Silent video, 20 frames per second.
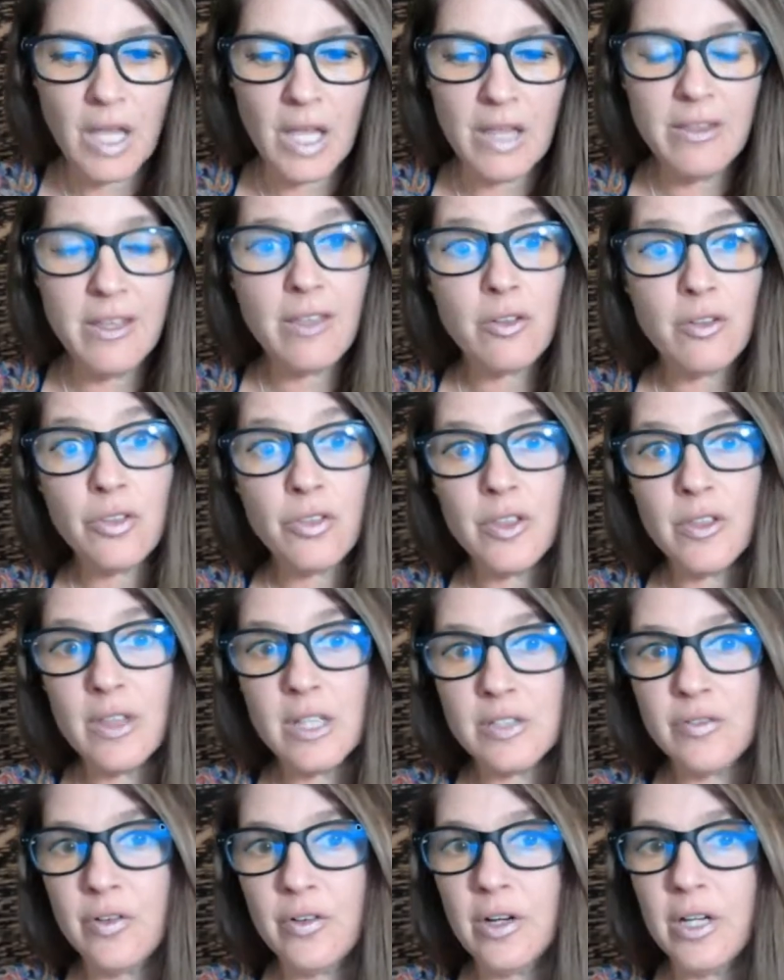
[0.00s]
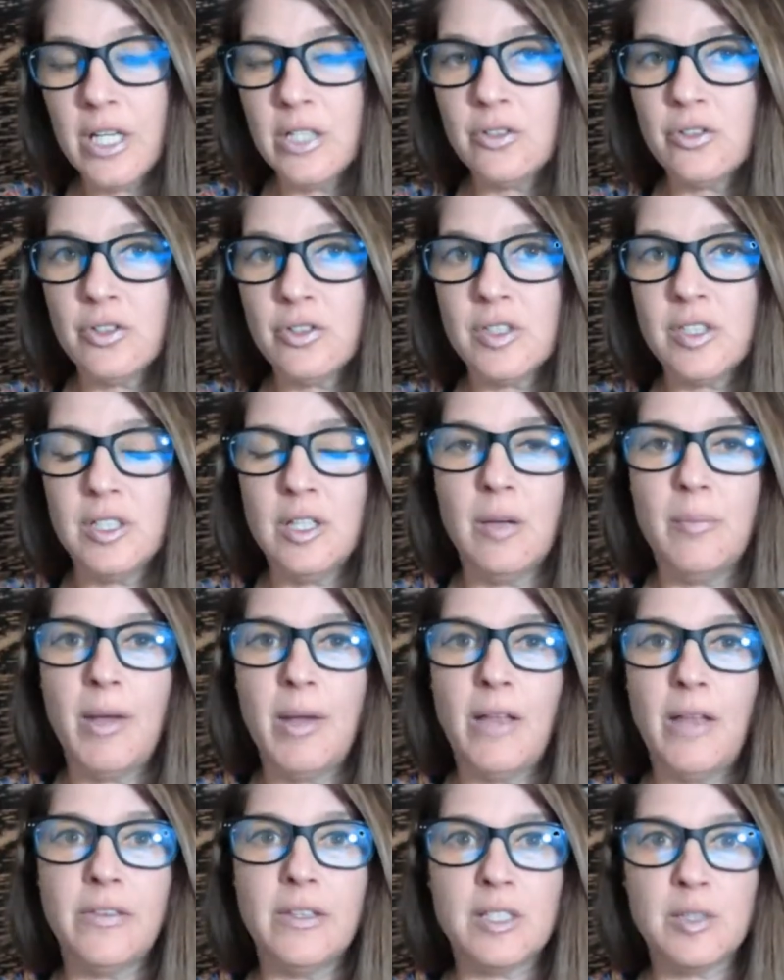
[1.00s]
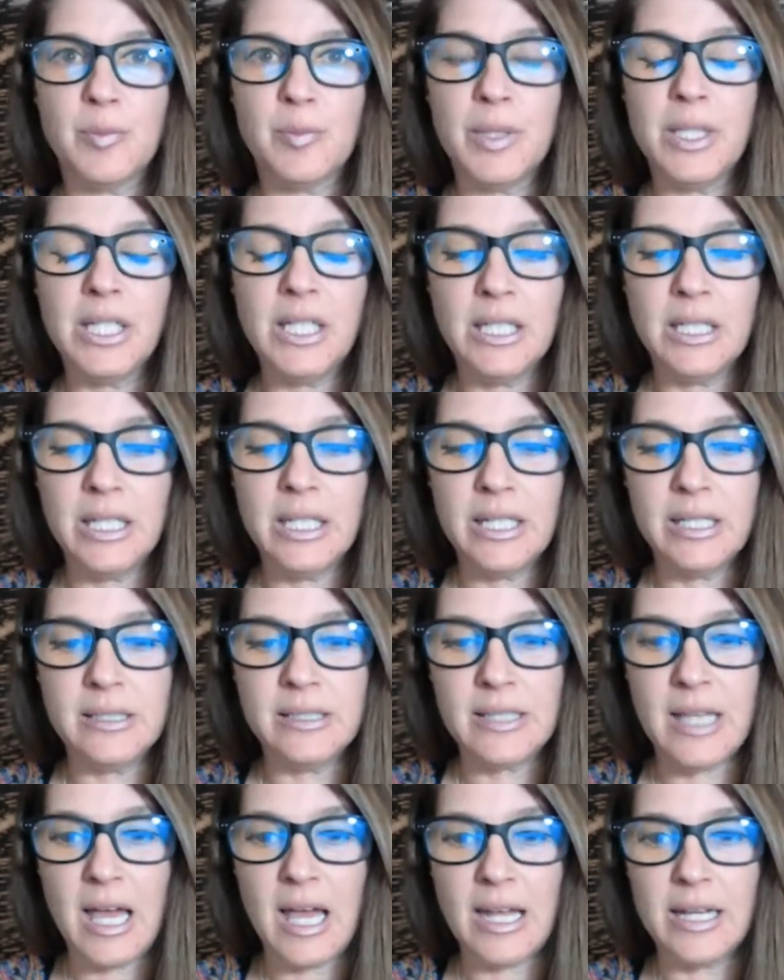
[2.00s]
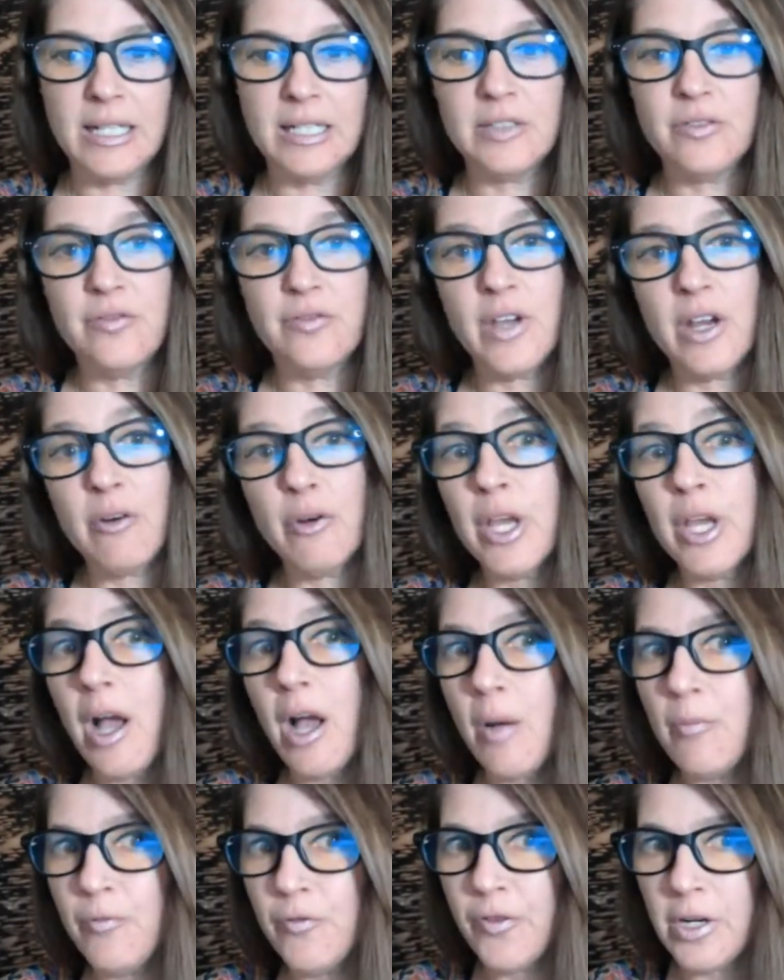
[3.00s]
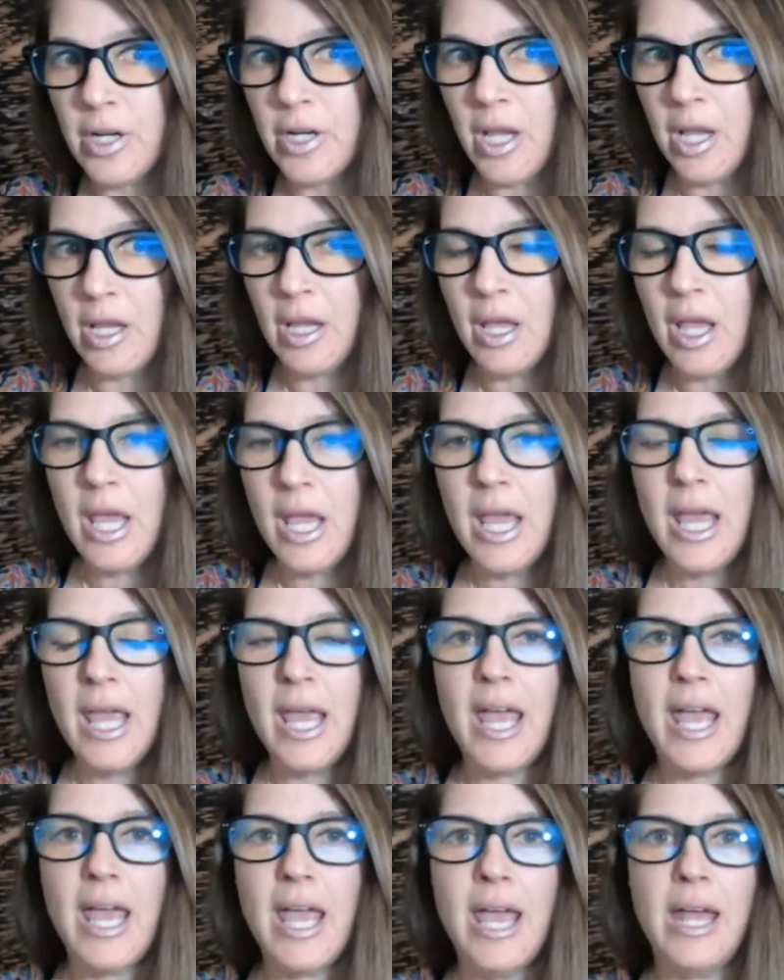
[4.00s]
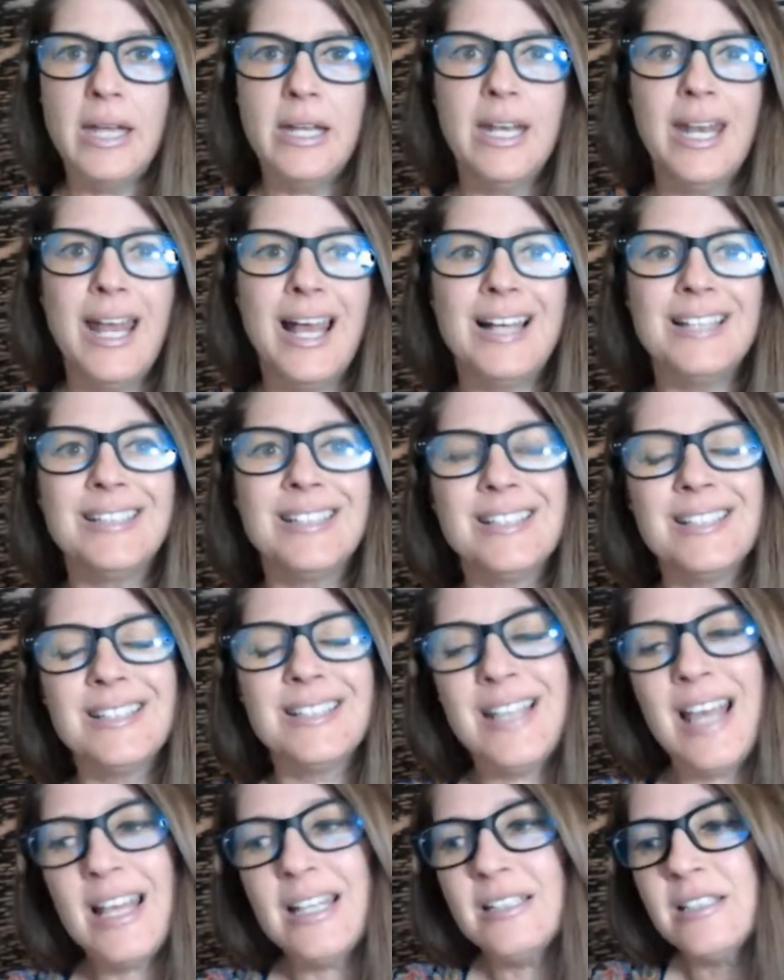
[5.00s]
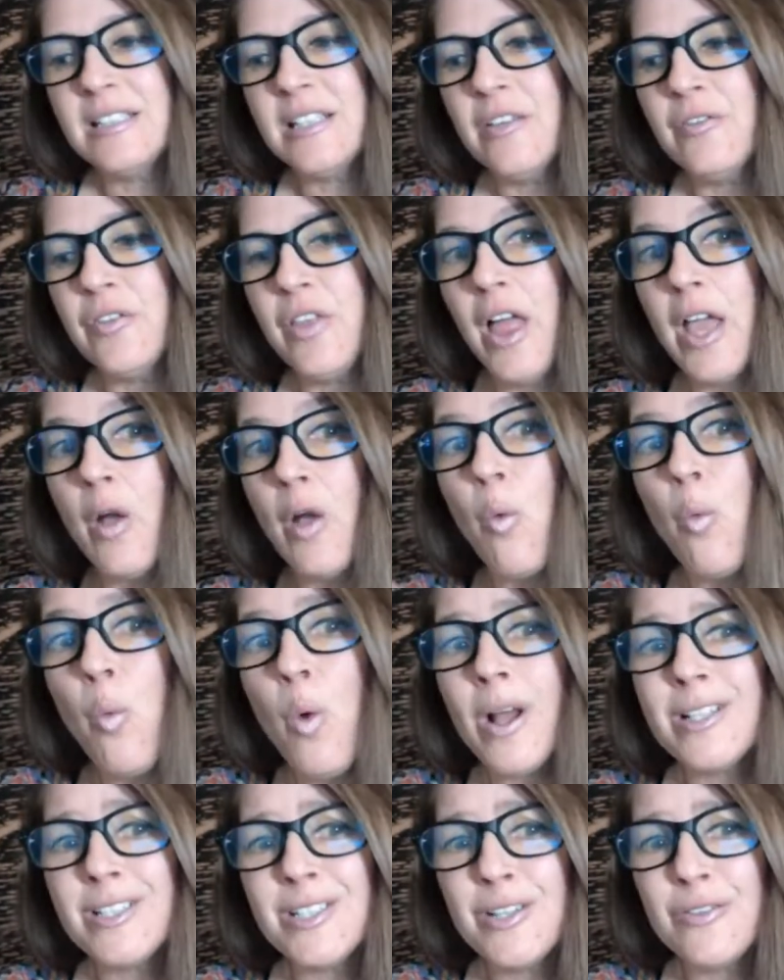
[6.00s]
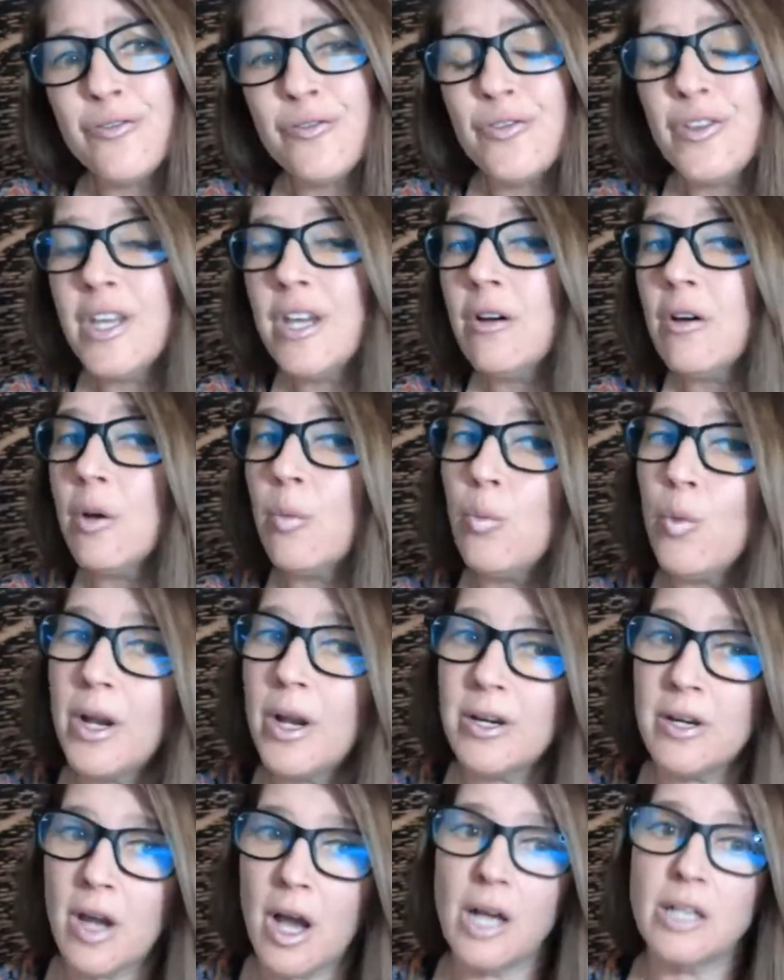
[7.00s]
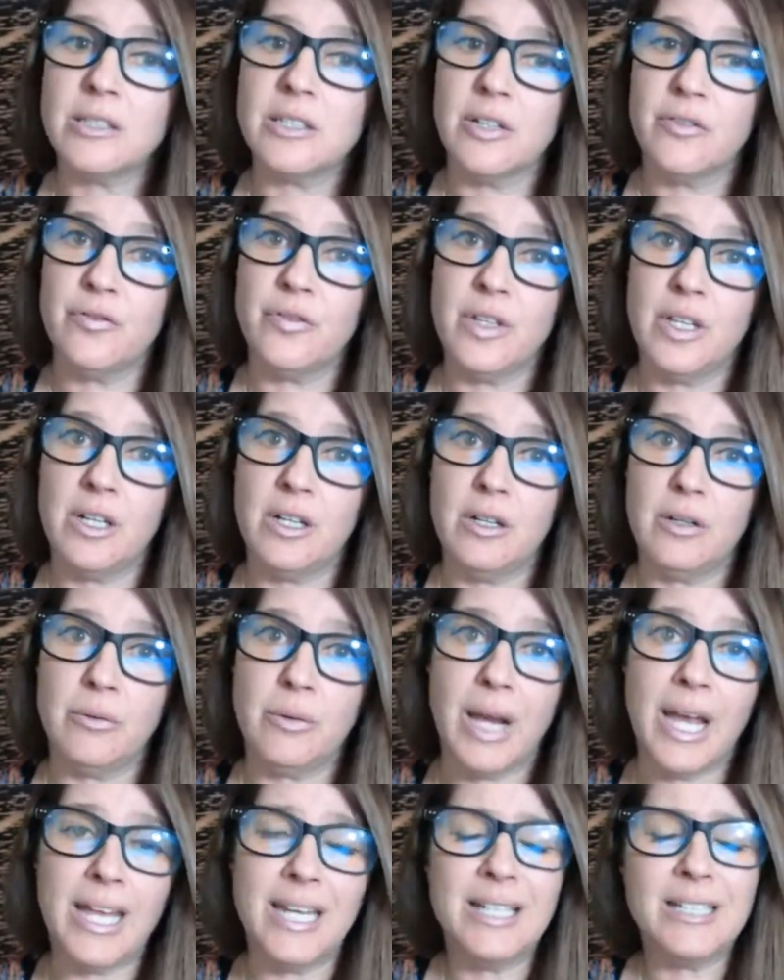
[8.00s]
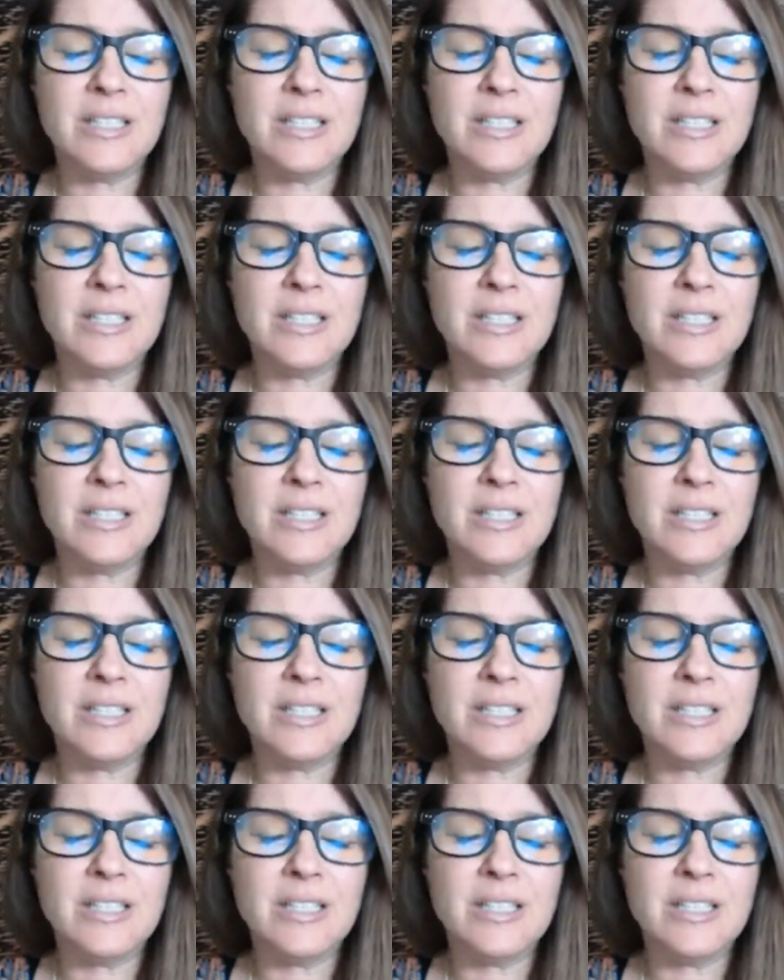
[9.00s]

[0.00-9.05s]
the other thing that's very interesting about the spleen is that it's very comforting, and it has a sense of like what to fear and what not to fear, right?